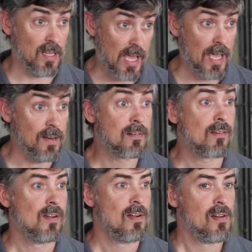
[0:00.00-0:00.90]
again
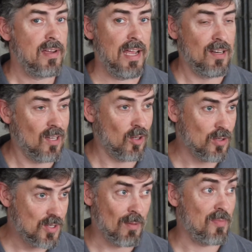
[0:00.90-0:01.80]
and
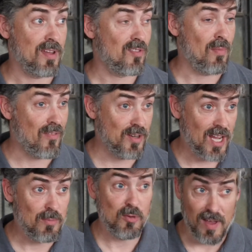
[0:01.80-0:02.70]
learn something from every
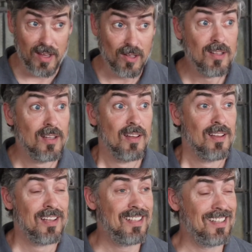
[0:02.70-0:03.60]
time you fail.
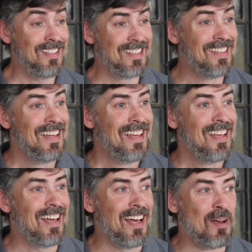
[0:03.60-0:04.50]

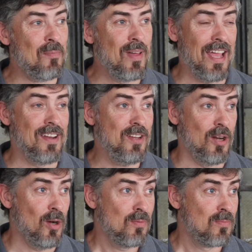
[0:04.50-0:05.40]
And
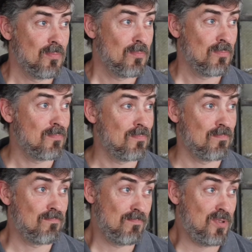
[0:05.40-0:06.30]

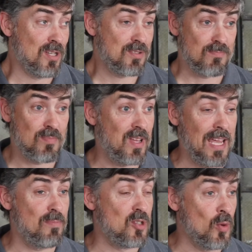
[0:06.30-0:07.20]
just
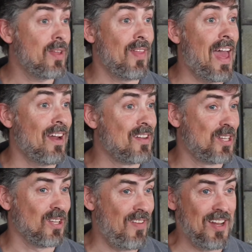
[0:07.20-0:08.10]
keep doing that
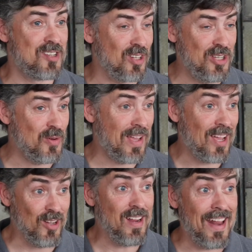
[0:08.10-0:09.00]
until eventually you
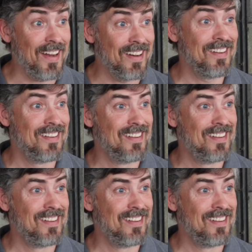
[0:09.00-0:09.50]
get good at it.